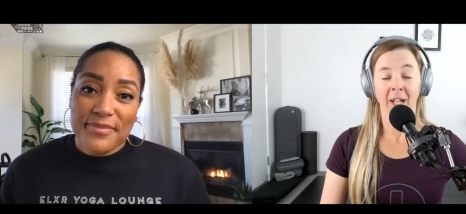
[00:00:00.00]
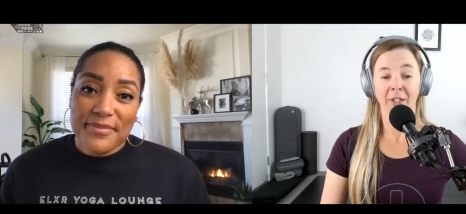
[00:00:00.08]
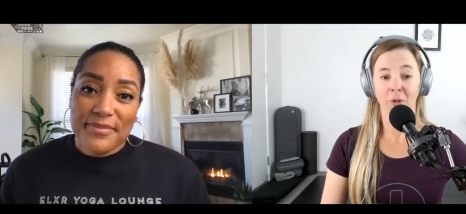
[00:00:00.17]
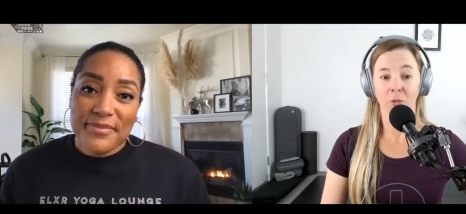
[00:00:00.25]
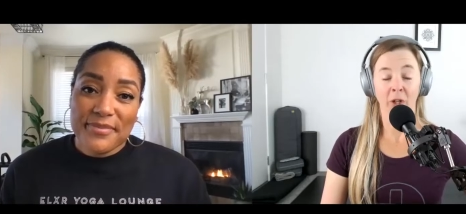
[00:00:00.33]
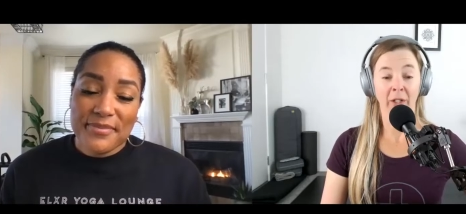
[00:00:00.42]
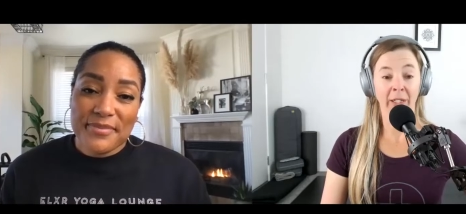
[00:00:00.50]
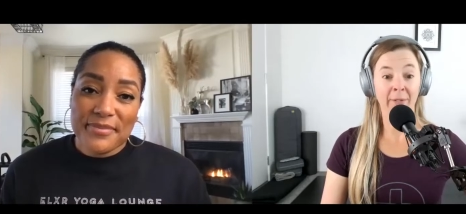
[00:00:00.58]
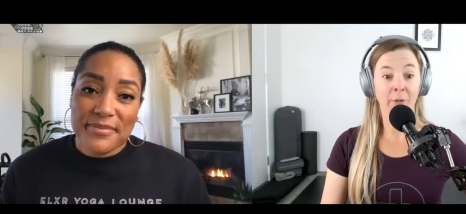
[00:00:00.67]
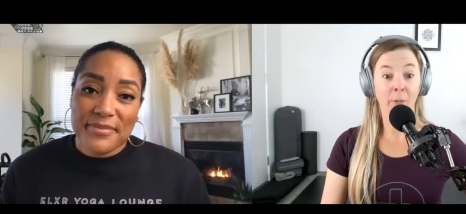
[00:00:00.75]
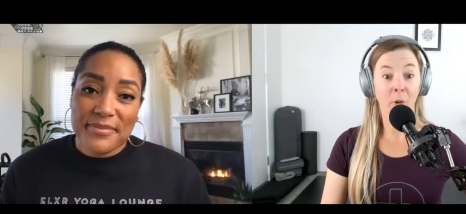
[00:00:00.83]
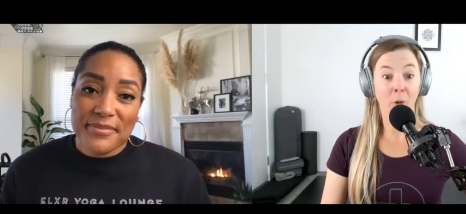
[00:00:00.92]
Speaker 1: I
Speaker 2: just want to
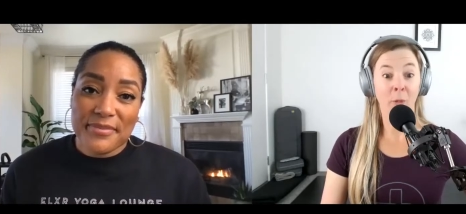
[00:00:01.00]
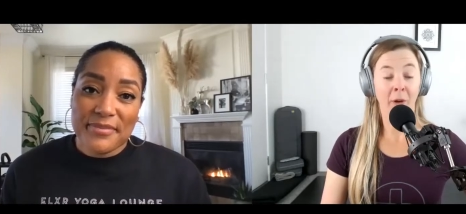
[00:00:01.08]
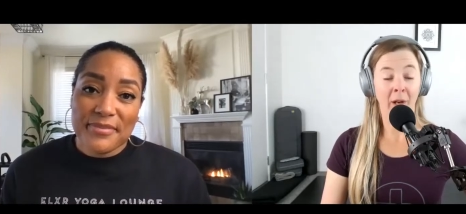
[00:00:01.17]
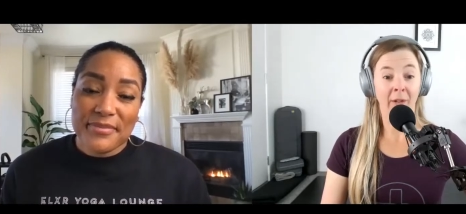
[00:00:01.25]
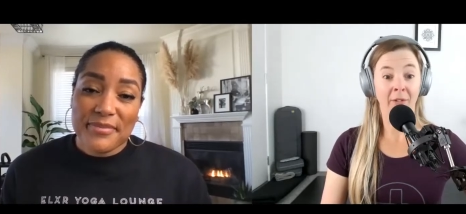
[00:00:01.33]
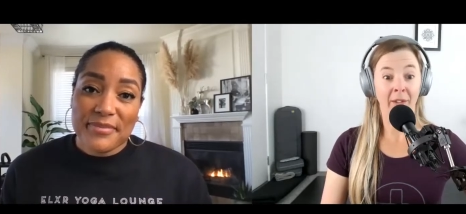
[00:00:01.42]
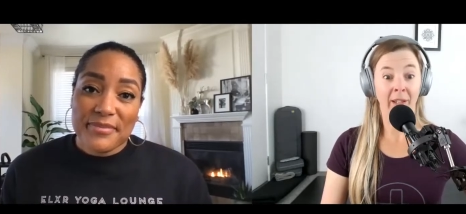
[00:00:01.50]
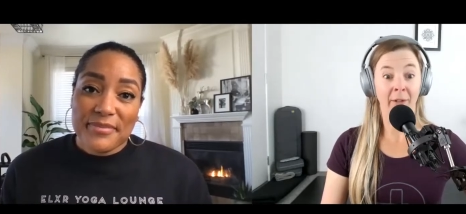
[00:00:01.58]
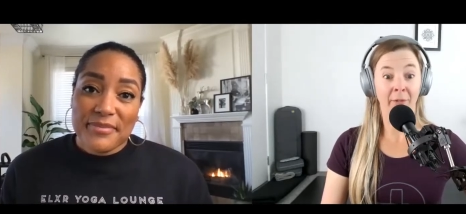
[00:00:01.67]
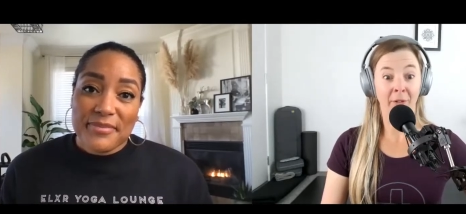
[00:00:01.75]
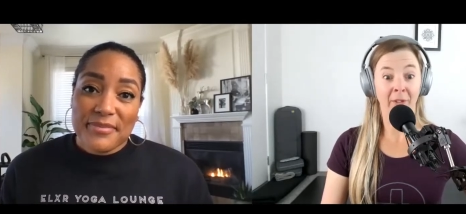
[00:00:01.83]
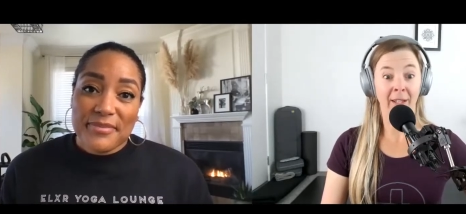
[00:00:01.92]
leave a moment after
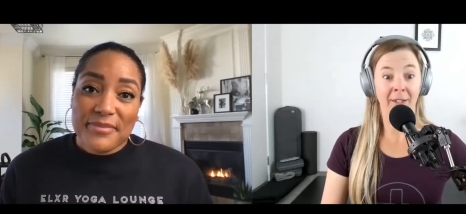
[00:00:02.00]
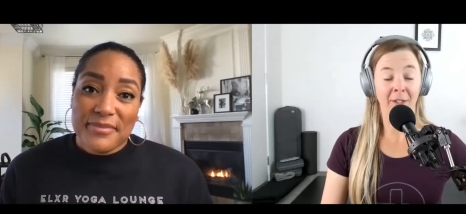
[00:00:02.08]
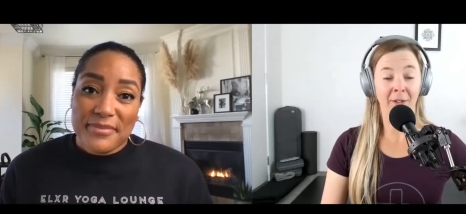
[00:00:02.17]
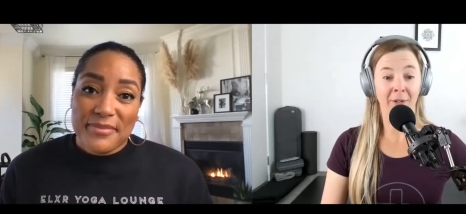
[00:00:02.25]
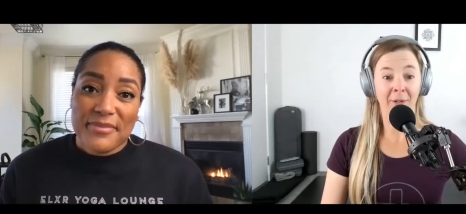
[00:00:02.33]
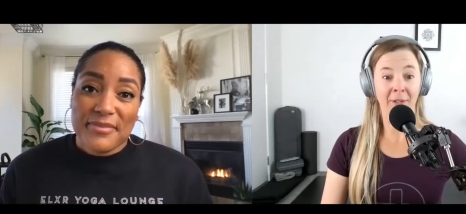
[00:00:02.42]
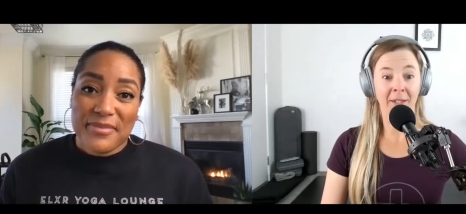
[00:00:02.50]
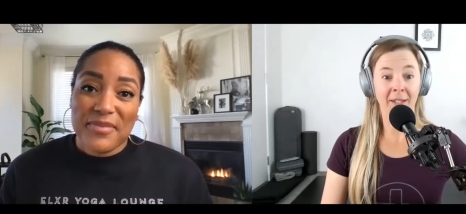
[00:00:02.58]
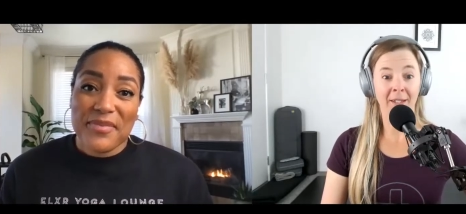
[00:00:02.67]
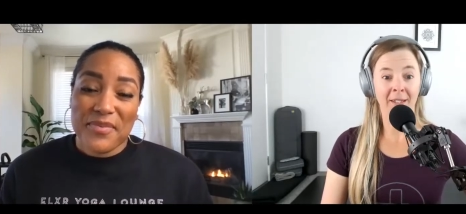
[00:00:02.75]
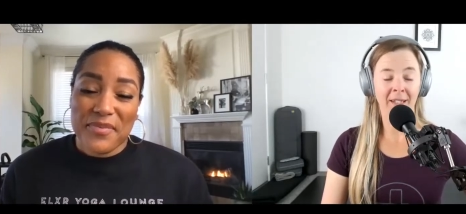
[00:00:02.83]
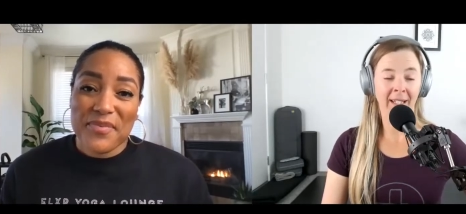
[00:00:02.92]
that for that to
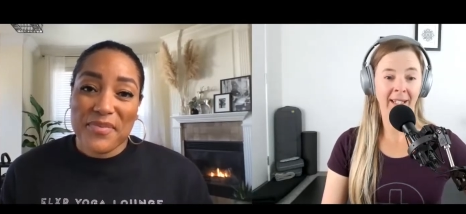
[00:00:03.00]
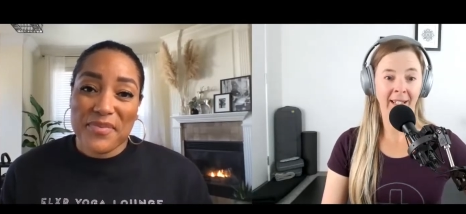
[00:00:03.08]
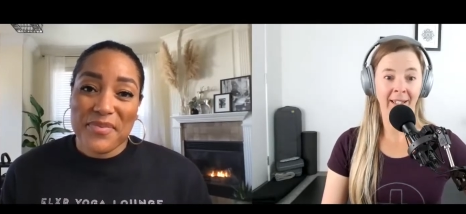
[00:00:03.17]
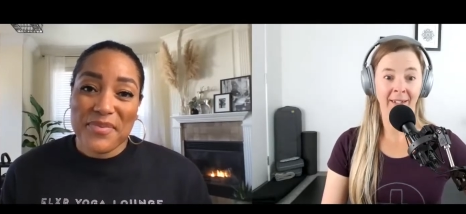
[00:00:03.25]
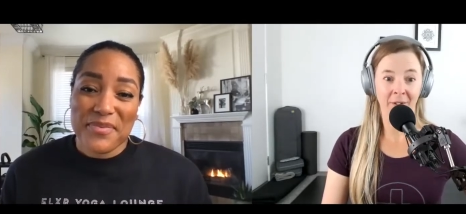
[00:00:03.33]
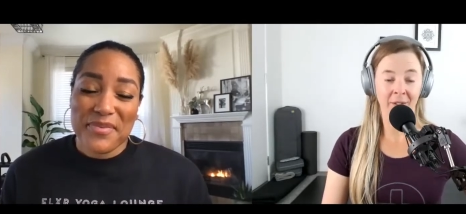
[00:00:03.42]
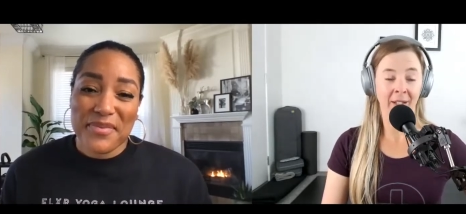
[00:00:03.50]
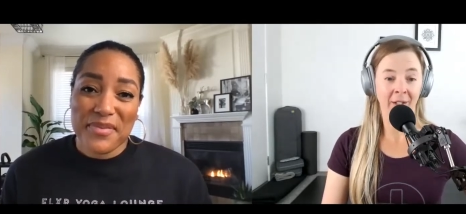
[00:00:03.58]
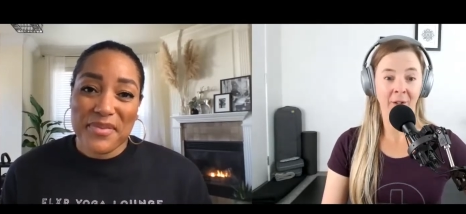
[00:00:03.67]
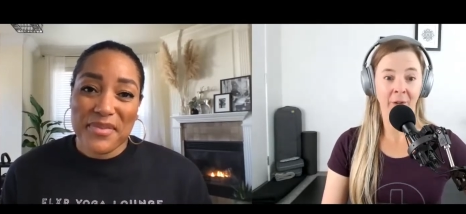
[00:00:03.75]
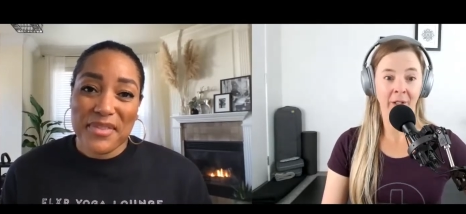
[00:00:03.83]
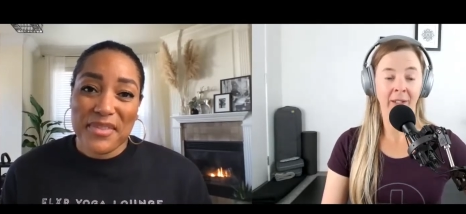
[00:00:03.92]
sink in, because I
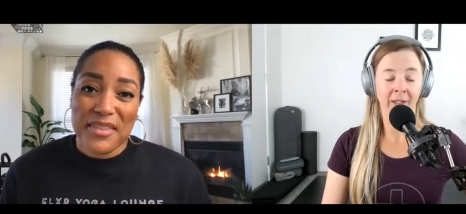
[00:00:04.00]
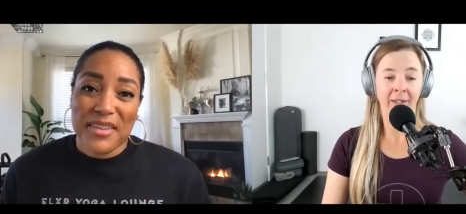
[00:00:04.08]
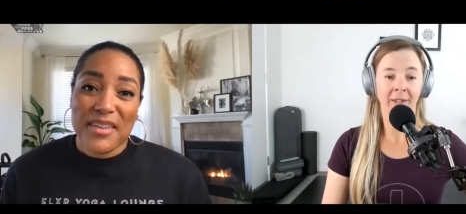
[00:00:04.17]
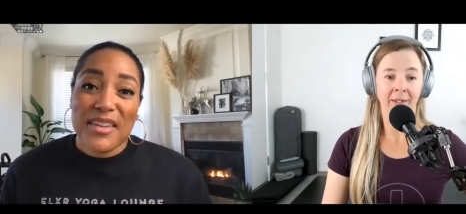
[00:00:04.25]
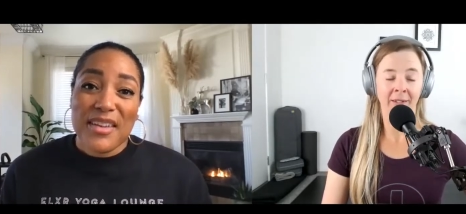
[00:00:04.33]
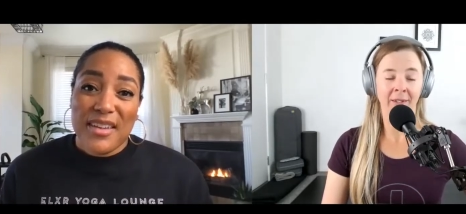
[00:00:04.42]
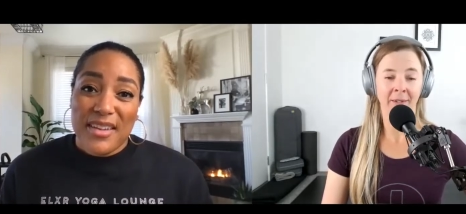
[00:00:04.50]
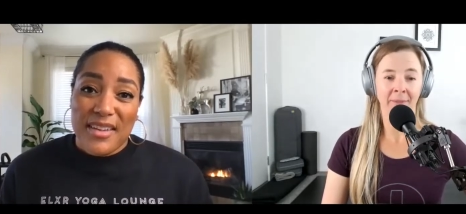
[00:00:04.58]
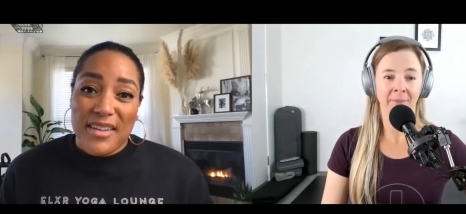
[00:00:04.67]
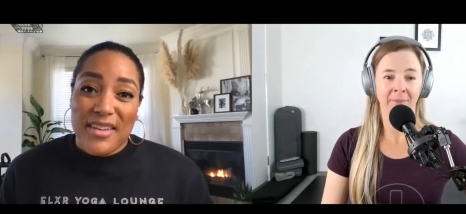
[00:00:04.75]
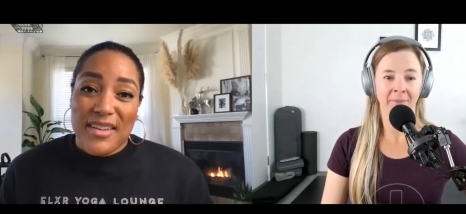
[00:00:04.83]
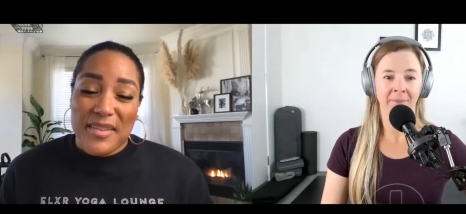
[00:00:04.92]
agree.
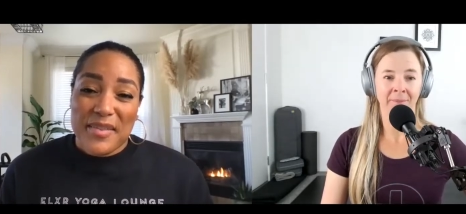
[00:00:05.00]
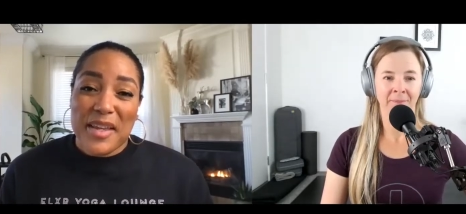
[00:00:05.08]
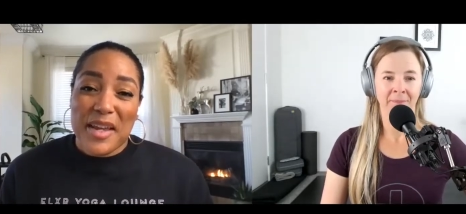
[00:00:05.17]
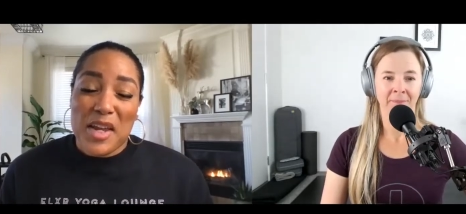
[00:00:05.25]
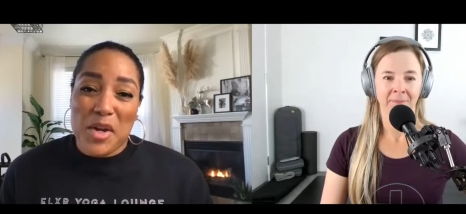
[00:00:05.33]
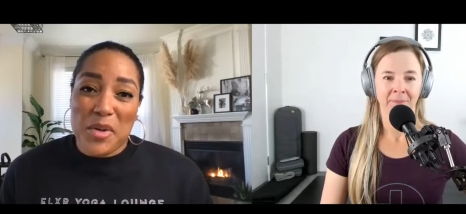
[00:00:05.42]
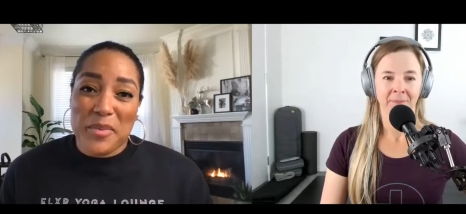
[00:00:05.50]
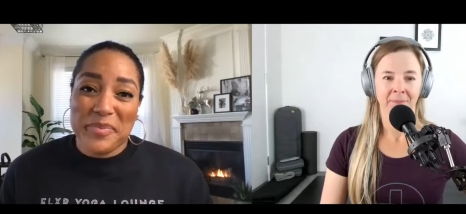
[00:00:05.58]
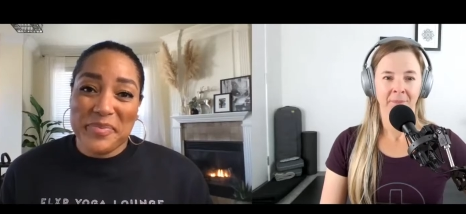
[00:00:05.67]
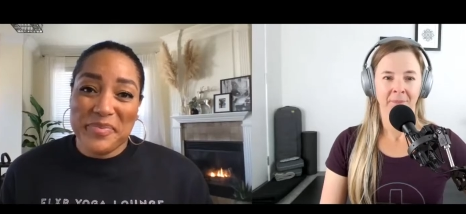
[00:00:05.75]
Speaker 1: Thank you.